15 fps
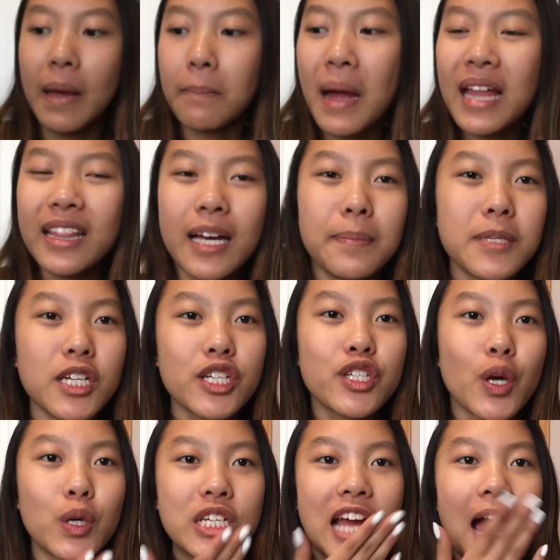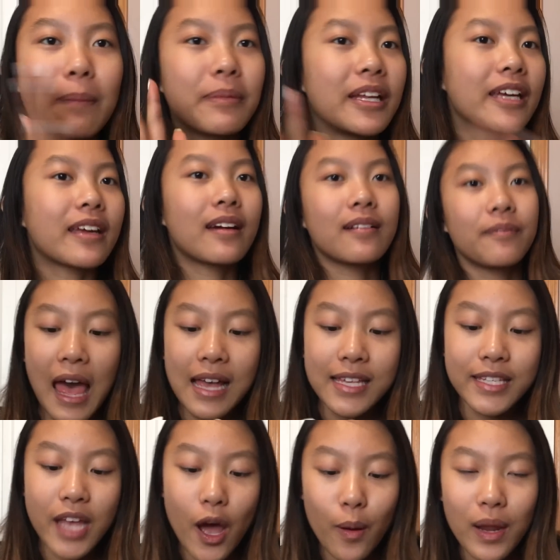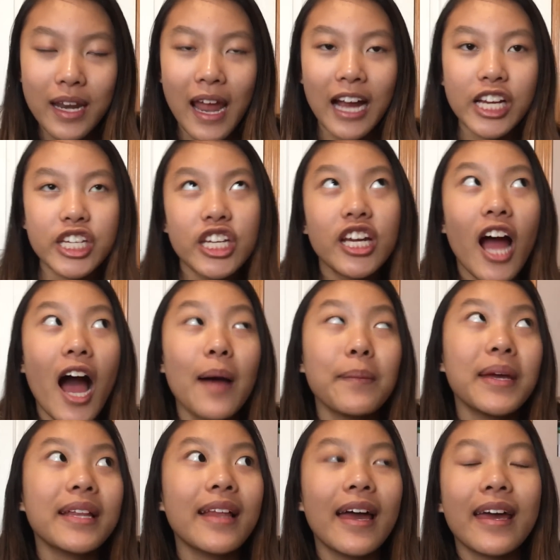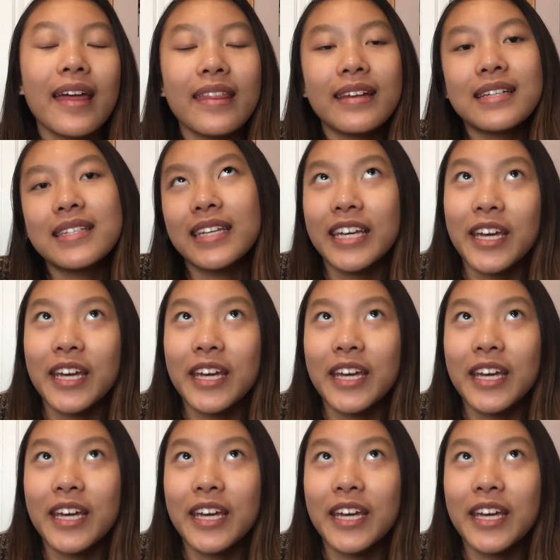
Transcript: My lips are so chapped. like So next she got me like this